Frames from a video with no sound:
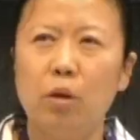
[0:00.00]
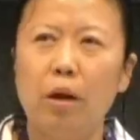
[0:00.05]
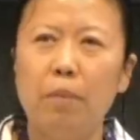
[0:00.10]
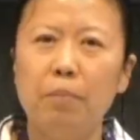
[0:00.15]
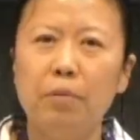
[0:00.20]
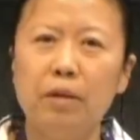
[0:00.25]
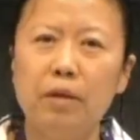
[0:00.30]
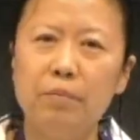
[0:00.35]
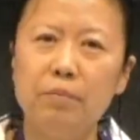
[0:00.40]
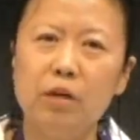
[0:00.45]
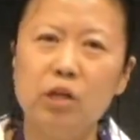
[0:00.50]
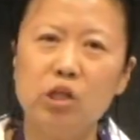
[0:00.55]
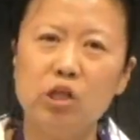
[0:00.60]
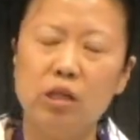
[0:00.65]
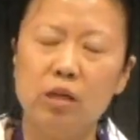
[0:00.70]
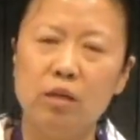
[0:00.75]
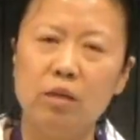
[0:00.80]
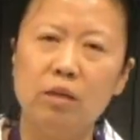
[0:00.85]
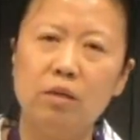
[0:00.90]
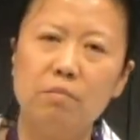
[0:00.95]
Pretty much
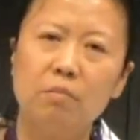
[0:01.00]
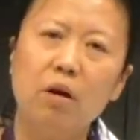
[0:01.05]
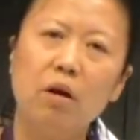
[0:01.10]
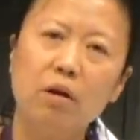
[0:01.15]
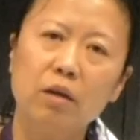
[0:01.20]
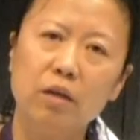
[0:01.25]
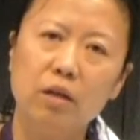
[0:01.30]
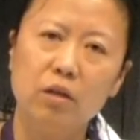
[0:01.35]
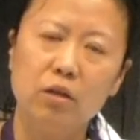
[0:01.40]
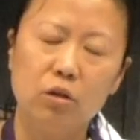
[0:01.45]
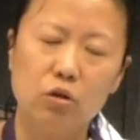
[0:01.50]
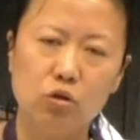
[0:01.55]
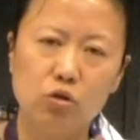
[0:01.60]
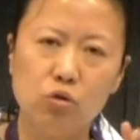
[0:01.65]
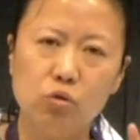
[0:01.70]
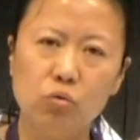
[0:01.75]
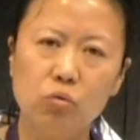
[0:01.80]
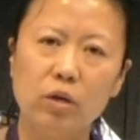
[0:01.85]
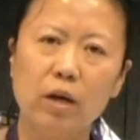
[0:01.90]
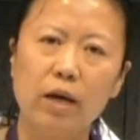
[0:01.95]
in the market, there are
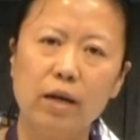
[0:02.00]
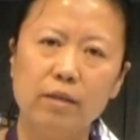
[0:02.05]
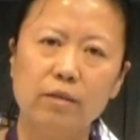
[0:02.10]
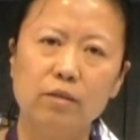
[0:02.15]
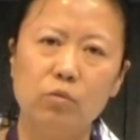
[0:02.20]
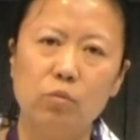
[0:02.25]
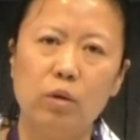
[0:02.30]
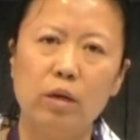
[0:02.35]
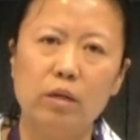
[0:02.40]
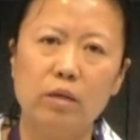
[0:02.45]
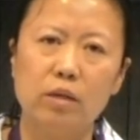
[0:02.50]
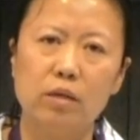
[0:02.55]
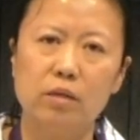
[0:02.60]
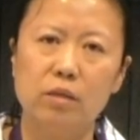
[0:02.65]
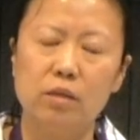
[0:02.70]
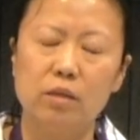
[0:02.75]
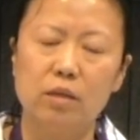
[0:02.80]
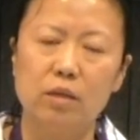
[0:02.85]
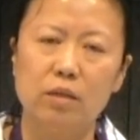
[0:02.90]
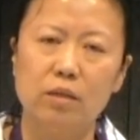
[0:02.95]
2 kinds of wonton
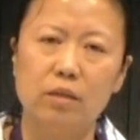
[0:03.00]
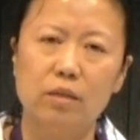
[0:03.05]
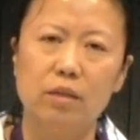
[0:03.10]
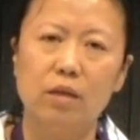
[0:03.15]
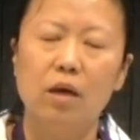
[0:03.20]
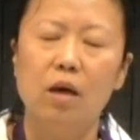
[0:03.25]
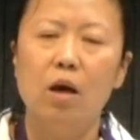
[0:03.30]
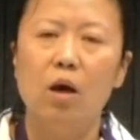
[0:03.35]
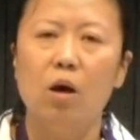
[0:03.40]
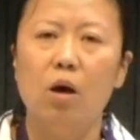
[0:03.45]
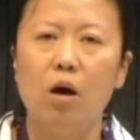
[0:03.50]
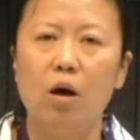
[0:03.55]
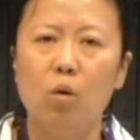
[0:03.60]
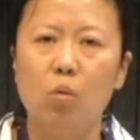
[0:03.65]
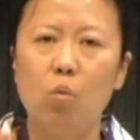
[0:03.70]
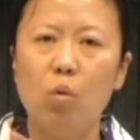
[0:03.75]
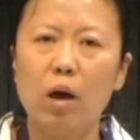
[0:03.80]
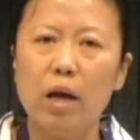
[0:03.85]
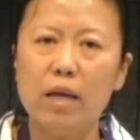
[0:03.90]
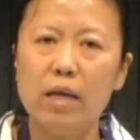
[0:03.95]
skins.
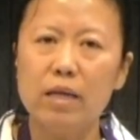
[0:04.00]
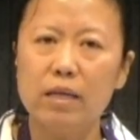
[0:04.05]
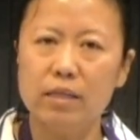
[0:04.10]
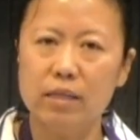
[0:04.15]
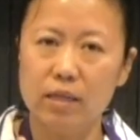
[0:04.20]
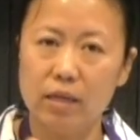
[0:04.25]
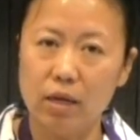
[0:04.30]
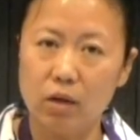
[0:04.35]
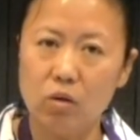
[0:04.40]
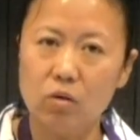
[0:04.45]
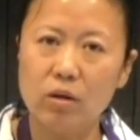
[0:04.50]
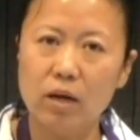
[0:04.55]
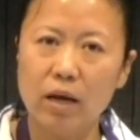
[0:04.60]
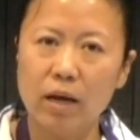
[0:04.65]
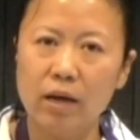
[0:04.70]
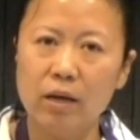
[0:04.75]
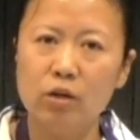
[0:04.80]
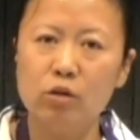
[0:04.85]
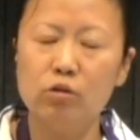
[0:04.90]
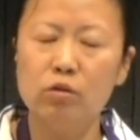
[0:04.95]
One is a yellow
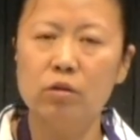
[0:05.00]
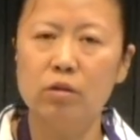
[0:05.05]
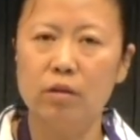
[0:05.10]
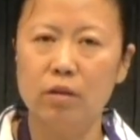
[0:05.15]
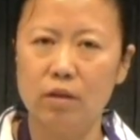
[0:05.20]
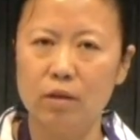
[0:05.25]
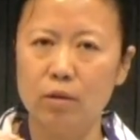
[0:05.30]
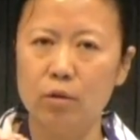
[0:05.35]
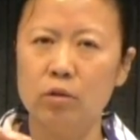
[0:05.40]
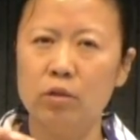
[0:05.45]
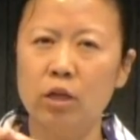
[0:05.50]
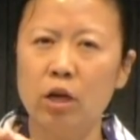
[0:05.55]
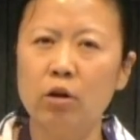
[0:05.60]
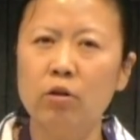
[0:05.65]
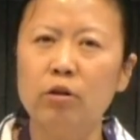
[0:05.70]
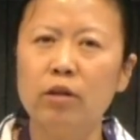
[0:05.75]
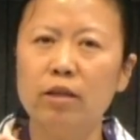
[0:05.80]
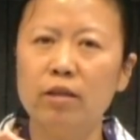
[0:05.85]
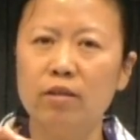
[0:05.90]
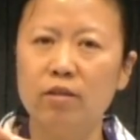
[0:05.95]
kind, used
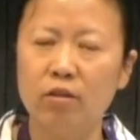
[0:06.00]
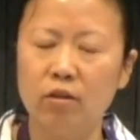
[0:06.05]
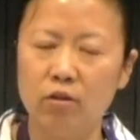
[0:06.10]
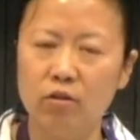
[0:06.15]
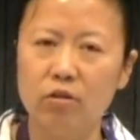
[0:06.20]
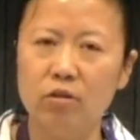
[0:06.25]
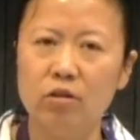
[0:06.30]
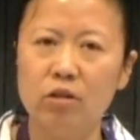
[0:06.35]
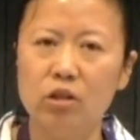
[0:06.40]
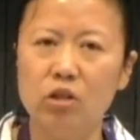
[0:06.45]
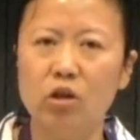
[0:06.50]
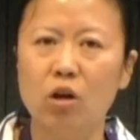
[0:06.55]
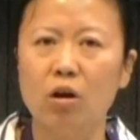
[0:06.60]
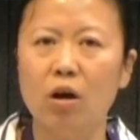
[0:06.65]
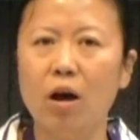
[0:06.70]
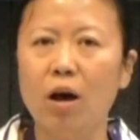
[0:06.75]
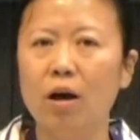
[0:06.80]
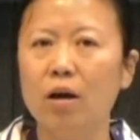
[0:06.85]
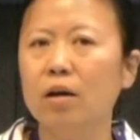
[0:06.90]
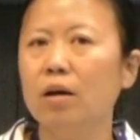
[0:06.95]
generally thinner. It's
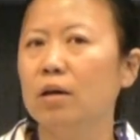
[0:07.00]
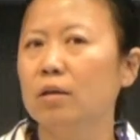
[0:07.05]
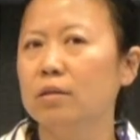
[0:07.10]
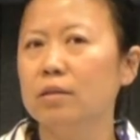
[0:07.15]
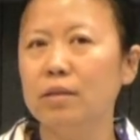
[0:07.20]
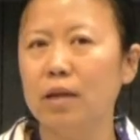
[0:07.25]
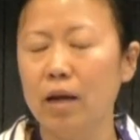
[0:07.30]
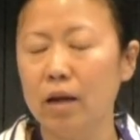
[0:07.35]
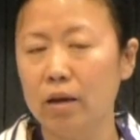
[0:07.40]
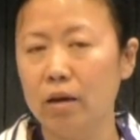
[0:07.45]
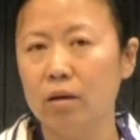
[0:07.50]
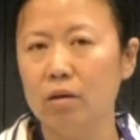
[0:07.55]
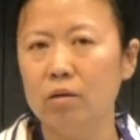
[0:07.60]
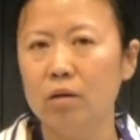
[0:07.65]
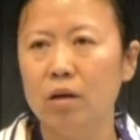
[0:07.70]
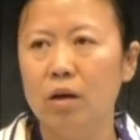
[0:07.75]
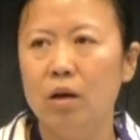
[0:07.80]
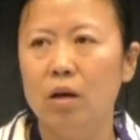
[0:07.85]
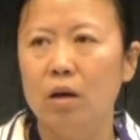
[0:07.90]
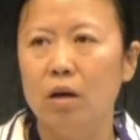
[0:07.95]
called Hong Kong style.
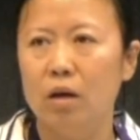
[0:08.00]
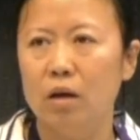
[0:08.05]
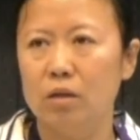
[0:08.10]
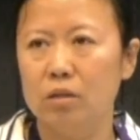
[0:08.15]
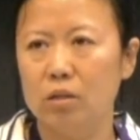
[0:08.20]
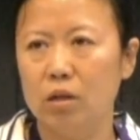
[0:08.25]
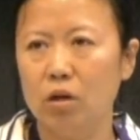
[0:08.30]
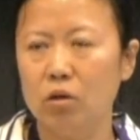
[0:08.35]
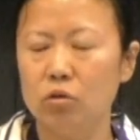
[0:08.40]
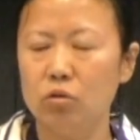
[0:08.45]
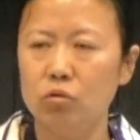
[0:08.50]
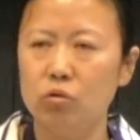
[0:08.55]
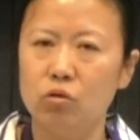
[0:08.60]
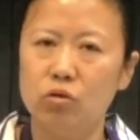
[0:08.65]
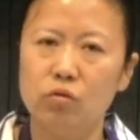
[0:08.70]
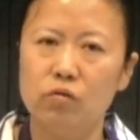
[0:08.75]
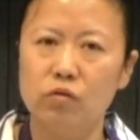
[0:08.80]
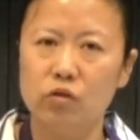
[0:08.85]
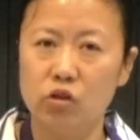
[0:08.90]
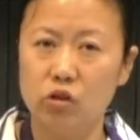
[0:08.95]
It's also
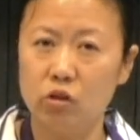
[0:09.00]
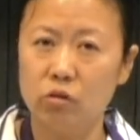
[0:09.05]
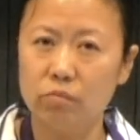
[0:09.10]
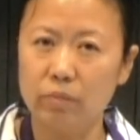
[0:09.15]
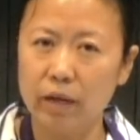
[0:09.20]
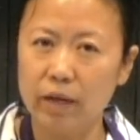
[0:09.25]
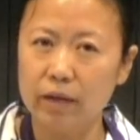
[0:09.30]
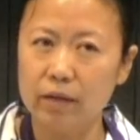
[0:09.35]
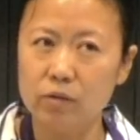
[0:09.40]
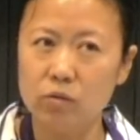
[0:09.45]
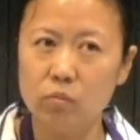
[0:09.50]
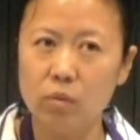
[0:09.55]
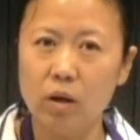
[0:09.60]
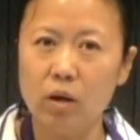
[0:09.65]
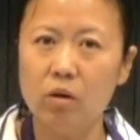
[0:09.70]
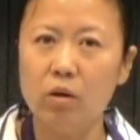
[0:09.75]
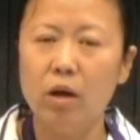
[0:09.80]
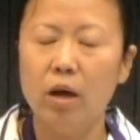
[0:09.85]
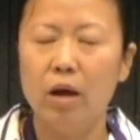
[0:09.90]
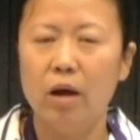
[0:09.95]
used for siomai as
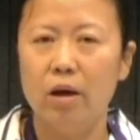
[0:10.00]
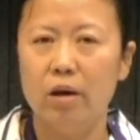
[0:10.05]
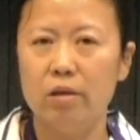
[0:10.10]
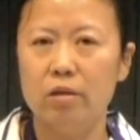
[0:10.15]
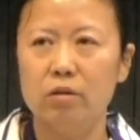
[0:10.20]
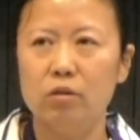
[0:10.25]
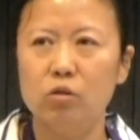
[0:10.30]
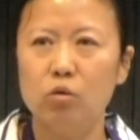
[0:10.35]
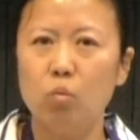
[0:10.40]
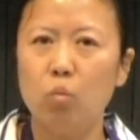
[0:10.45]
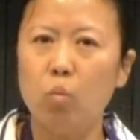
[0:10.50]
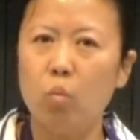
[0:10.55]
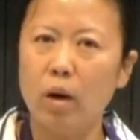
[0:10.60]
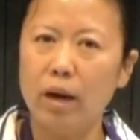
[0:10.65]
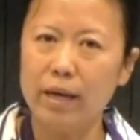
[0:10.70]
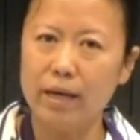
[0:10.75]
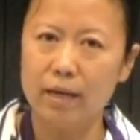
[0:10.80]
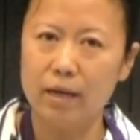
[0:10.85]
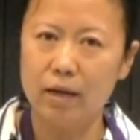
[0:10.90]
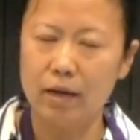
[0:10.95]
well. And there's the
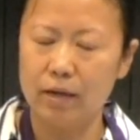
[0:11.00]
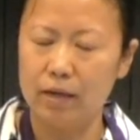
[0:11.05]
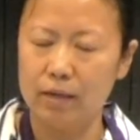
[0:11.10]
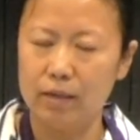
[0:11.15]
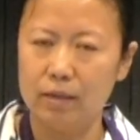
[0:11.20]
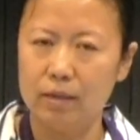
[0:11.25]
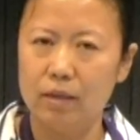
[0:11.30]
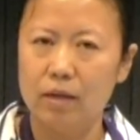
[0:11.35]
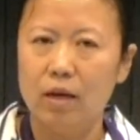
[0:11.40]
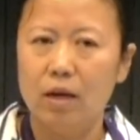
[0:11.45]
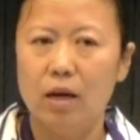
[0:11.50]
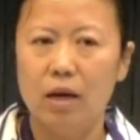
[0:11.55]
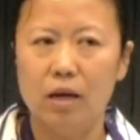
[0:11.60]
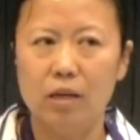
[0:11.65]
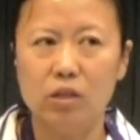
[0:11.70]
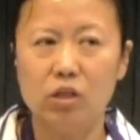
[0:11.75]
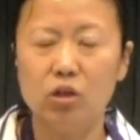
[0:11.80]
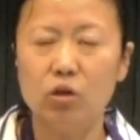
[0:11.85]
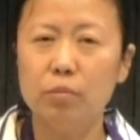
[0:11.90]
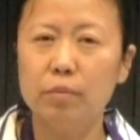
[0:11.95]
white kind, and
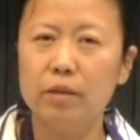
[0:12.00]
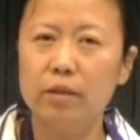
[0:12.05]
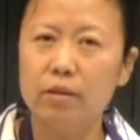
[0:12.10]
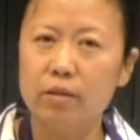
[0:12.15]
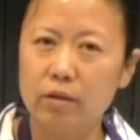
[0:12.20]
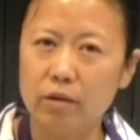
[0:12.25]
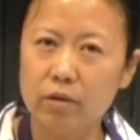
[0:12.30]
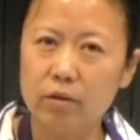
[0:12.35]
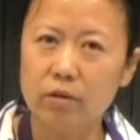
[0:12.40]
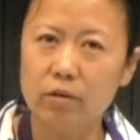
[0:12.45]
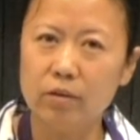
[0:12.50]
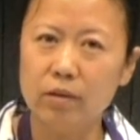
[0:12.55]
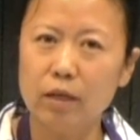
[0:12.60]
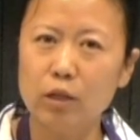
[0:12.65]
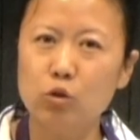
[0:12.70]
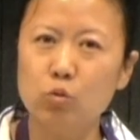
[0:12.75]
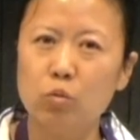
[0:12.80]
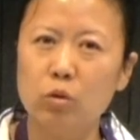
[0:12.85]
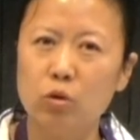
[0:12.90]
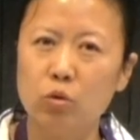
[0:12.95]
it's a little bit thicker.
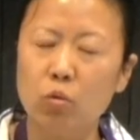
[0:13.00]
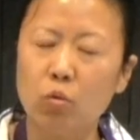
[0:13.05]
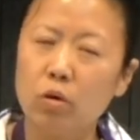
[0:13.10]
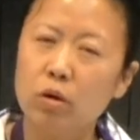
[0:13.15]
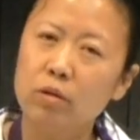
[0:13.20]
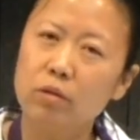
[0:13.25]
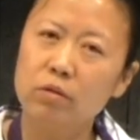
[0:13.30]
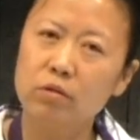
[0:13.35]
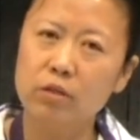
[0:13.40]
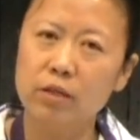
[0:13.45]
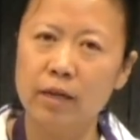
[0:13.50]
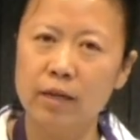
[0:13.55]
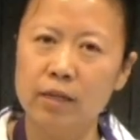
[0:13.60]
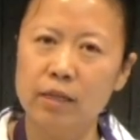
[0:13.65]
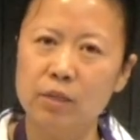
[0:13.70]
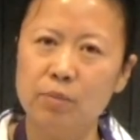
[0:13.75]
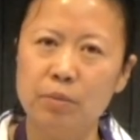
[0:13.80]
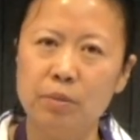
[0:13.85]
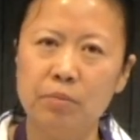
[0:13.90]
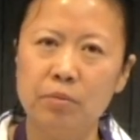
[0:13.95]
That's what northern
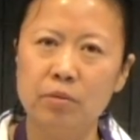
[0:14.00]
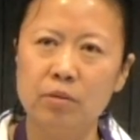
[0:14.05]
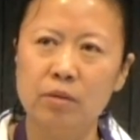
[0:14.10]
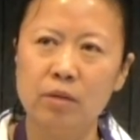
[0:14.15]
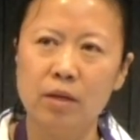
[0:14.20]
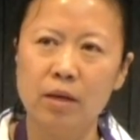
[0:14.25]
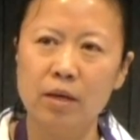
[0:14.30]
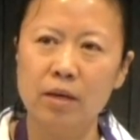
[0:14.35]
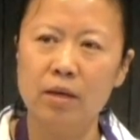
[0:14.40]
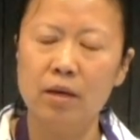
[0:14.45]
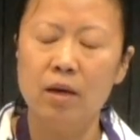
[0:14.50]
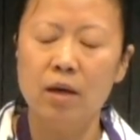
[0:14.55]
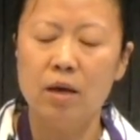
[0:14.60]
Chinese people like.